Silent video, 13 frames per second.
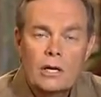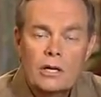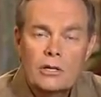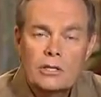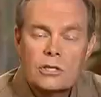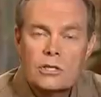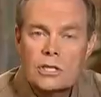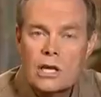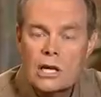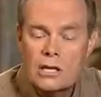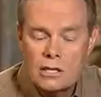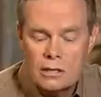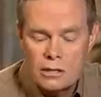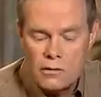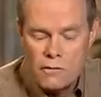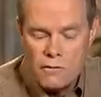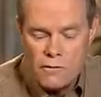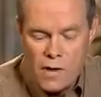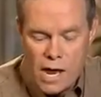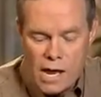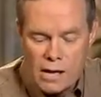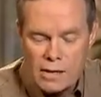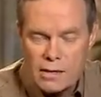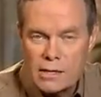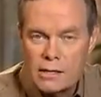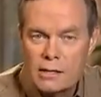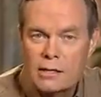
is to say that the faith